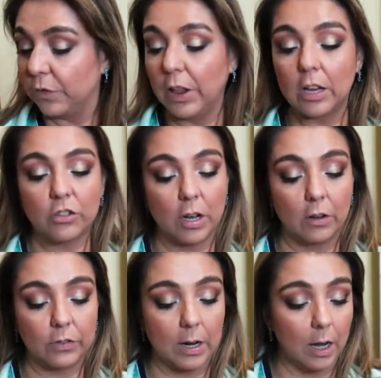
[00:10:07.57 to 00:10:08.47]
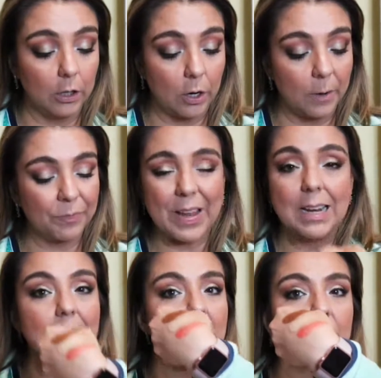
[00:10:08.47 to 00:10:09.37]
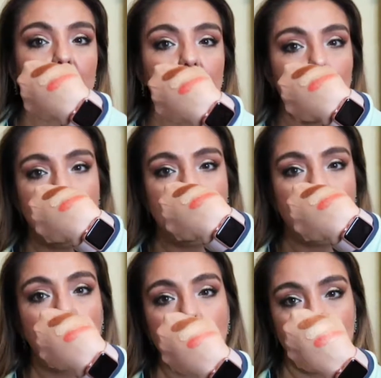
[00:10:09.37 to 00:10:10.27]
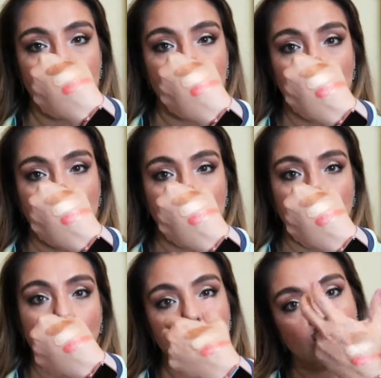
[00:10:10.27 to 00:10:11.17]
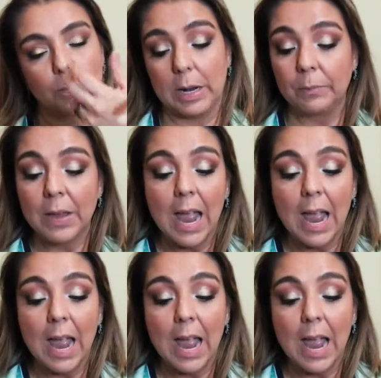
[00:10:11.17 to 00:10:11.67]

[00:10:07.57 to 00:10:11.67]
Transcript: flush of color, and you can do it that harsh, but